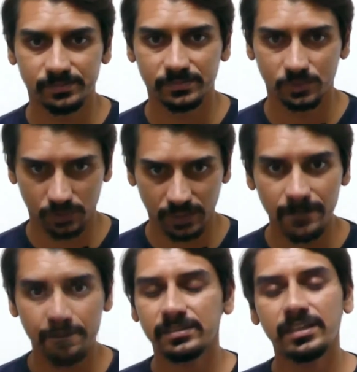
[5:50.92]

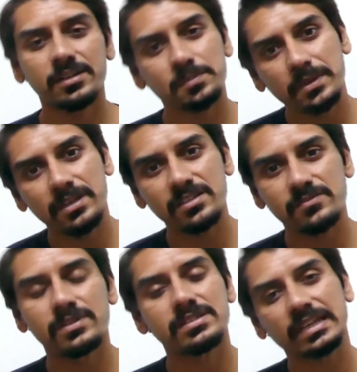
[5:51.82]
Okay, that means
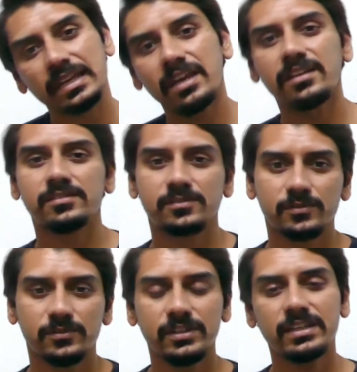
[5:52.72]
once
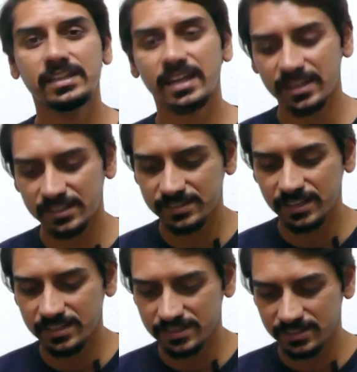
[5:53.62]
again we can
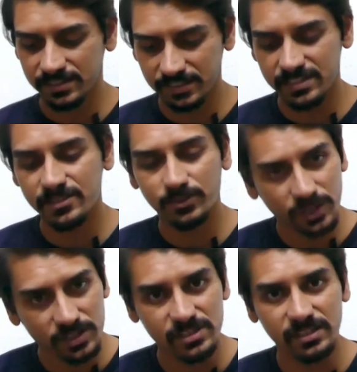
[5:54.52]
access this
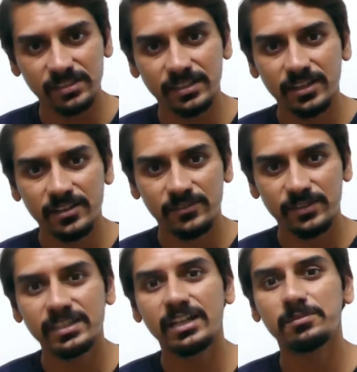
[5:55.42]
location
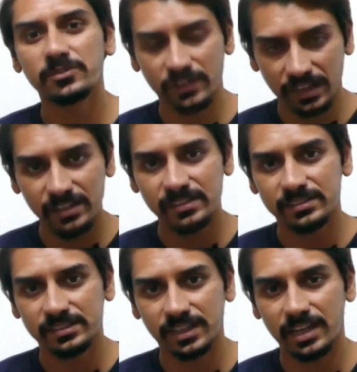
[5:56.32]
with the help of
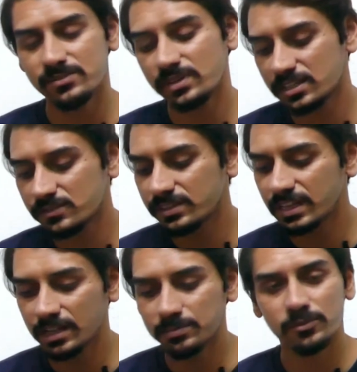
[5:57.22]
a, as well as with the
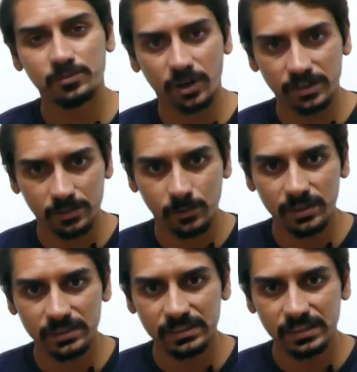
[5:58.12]
help of pointer
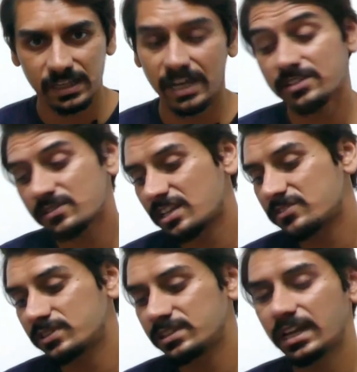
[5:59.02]
1, as well
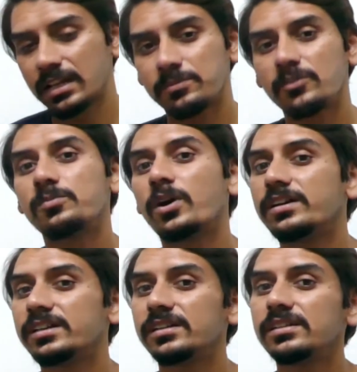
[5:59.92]
as with the help of
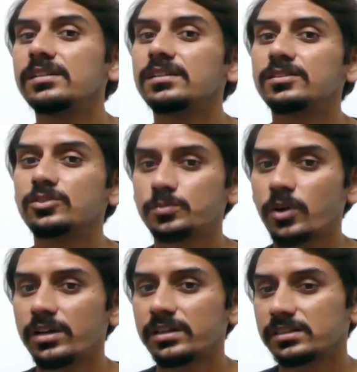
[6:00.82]
pointer to
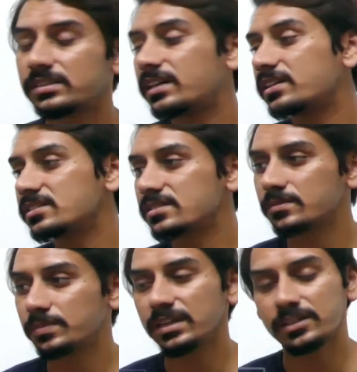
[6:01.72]
pointer, that is
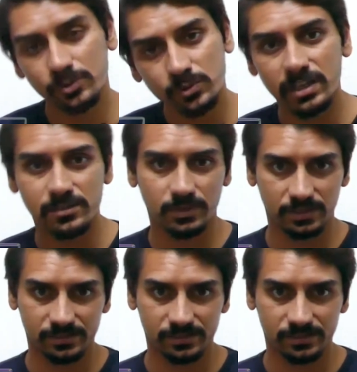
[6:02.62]
p2 as well